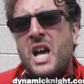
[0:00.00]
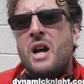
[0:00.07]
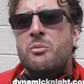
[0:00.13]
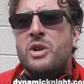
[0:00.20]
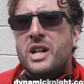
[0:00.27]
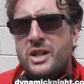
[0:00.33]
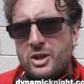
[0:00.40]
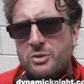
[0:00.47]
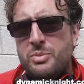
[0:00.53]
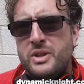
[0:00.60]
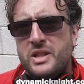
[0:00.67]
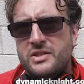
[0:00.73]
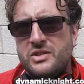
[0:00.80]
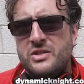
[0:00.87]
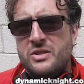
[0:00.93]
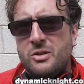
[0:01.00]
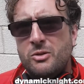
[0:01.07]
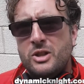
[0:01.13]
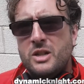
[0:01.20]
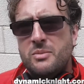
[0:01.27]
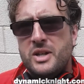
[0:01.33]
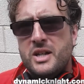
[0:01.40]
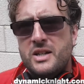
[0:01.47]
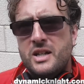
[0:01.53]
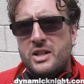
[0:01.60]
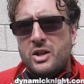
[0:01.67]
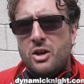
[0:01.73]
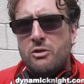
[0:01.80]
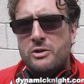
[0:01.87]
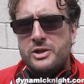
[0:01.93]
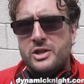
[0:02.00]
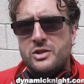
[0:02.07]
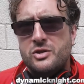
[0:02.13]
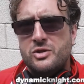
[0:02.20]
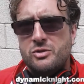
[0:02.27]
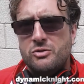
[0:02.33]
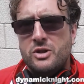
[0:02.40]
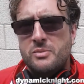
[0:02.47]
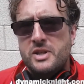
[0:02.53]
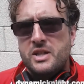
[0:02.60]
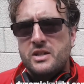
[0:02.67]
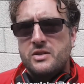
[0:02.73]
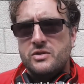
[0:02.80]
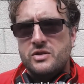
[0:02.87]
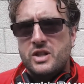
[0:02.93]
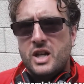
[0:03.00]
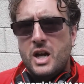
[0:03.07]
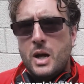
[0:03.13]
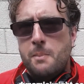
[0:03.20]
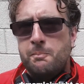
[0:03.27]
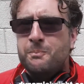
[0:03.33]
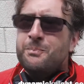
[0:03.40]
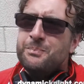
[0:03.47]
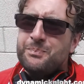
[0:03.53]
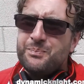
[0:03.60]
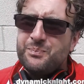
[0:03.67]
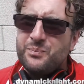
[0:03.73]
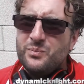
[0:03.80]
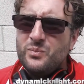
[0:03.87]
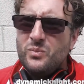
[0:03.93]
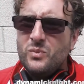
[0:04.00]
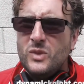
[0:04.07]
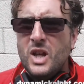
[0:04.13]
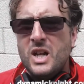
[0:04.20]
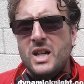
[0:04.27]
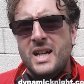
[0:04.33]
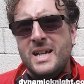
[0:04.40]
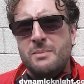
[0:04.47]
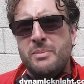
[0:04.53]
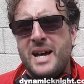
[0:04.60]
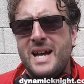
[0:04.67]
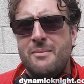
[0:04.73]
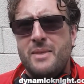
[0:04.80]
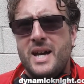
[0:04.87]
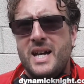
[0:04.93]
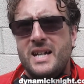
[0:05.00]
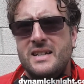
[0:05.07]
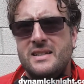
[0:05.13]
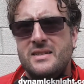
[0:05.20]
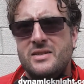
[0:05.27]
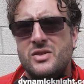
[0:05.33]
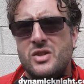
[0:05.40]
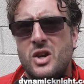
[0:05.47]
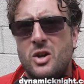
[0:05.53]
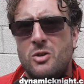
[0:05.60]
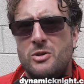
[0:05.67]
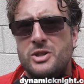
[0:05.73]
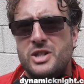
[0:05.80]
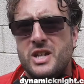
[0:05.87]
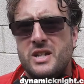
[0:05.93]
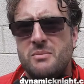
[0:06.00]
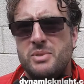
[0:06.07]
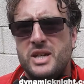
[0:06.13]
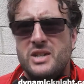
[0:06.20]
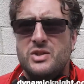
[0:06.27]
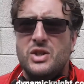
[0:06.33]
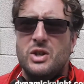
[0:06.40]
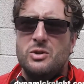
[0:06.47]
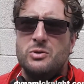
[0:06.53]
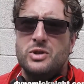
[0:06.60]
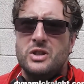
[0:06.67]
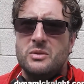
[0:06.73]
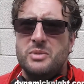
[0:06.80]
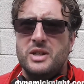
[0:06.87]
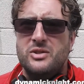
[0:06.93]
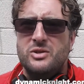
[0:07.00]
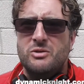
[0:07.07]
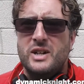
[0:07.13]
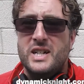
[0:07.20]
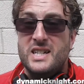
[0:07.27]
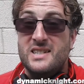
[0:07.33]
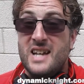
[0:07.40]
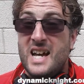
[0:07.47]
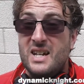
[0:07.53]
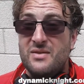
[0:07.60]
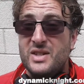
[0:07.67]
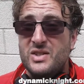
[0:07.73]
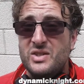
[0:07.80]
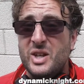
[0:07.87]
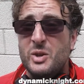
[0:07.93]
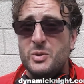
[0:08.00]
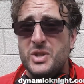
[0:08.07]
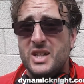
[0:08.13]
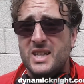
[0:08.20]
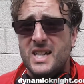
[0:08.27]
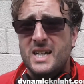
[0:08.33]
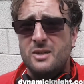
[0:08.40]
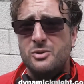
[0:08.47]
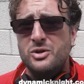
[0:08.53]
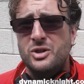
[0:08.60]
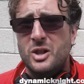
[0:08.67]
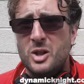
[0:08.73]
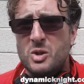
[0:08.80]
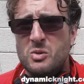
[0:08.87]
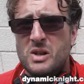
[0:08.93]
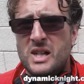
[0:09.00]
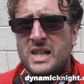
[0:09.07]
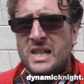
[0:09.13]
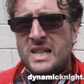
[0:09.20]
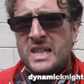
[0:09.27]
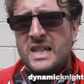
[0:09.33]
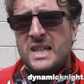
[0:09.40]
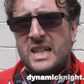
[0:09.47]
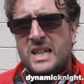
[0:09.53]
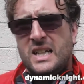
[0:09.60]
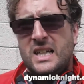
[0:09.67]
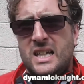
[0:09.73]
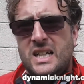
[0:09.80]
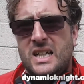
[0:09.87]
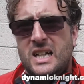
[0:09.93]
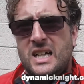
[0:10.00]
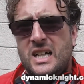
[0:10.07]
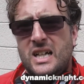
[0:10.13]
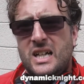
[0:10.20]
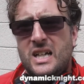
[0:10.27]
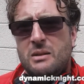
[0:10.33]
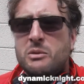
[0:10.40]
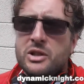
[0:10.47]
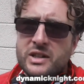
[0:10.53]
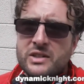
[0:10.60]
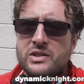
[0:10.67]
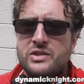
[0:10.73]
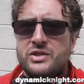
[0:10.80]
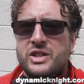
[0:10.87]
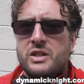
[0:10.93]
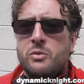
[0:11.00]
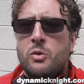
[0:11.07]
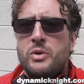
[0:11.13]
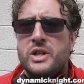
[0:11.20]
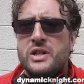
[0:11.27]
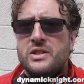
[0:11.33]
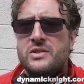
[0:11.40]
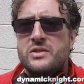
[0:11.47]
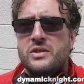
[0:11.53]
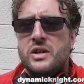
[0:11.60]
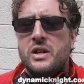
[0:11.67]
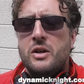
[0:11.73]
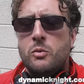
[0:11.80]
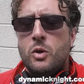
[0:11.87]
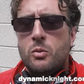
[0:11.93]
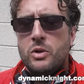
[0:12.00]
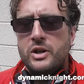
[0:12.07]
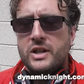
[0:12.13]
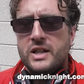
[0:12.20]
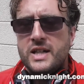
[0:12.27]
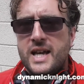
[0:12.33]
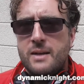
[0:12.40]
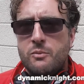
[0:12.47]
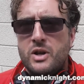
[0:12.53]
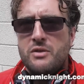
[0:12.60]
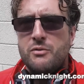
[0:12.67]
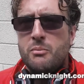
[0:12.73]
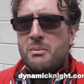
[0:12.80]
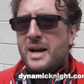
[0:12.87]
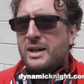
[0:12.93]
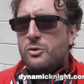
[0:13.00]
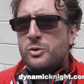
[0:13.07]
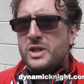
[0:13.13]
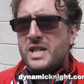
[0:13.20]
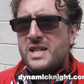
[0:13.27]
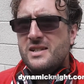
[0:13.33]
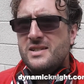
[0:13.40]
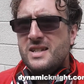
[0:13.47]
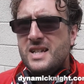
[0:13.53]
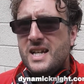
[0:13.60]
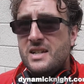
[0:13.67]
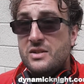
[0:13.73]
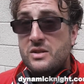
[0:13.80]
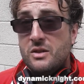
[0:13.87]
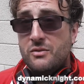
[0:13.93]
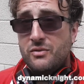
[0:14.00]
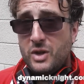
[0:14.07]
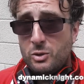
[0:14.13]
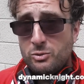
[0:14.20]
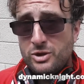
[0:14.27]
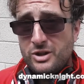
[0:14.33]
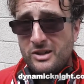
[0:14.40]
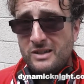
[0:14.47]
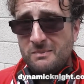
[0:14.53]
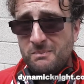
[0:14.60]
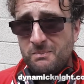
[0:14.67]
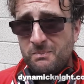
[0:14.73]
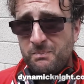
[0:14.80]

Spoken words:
I'm really hoping this is not going to be another origin story because, like Batman's origin being told on the big screen, it's kind of insulting now. So I'm looking to see what we're going to get with Michael Keaton as the Vulture.